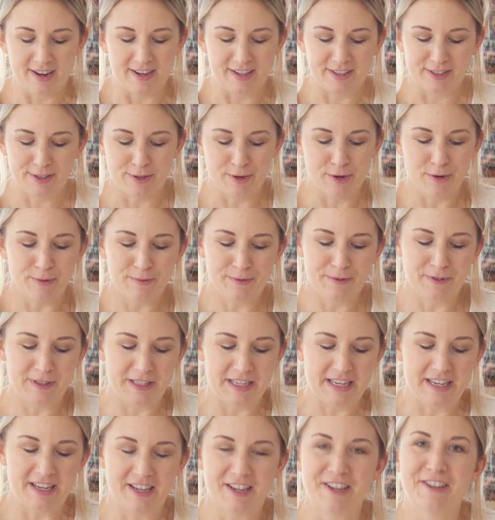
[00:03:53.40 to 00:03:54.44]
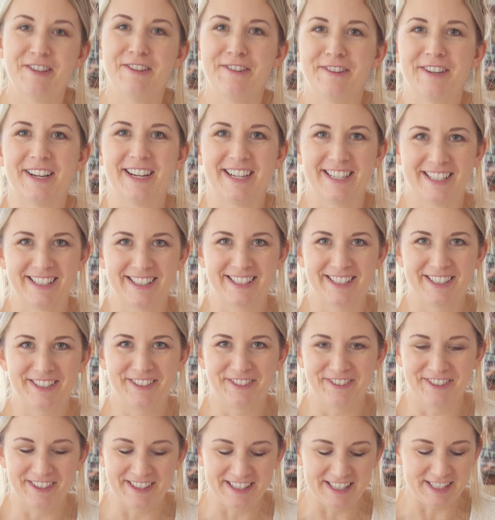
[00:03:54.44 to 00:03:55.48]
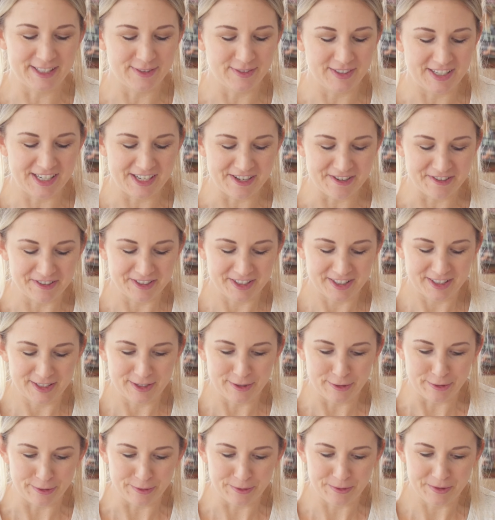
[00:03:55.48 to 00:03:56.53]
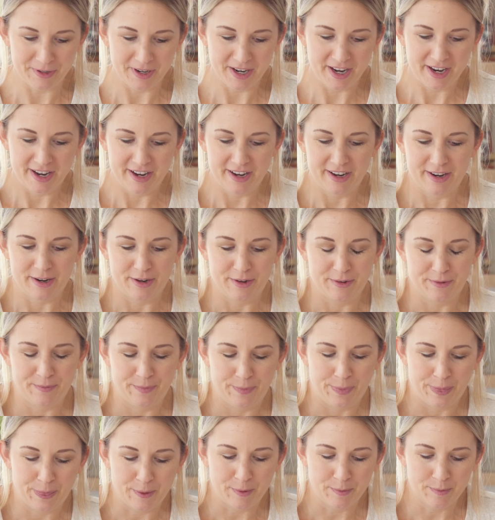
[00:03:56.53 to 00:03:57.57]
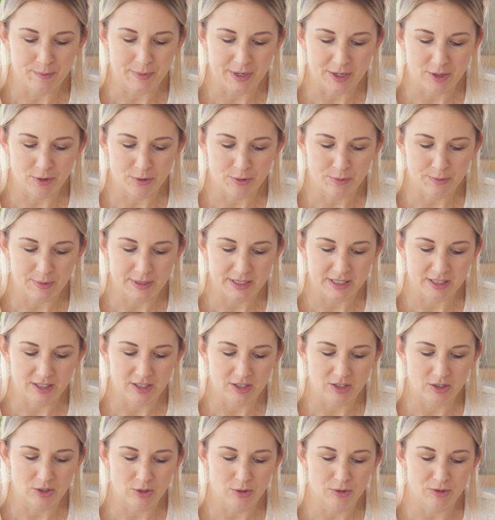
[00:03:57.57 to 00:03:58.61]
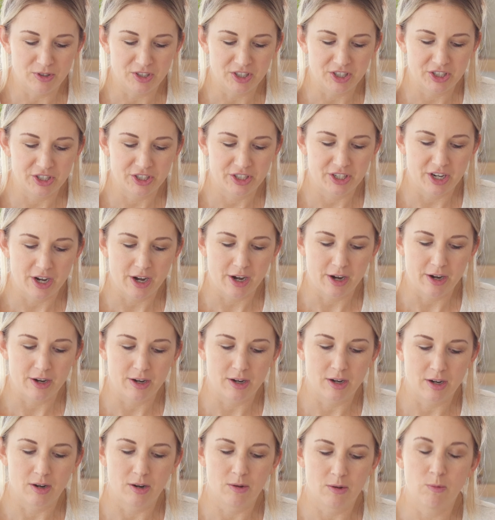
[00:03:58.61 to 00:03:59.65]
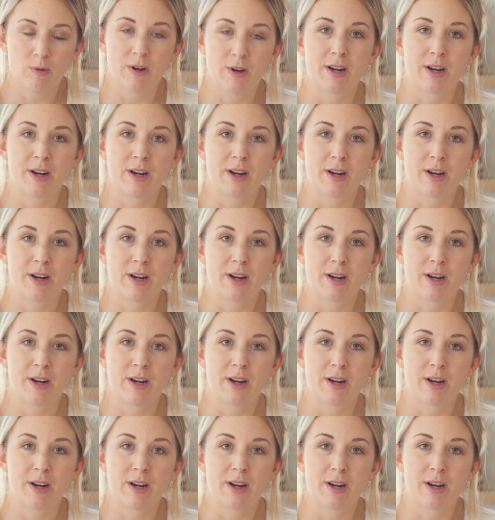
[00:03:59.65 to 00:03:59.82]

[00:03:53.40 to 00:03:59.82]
So hopefully you guys enjoy these videos too. My goal was to just share what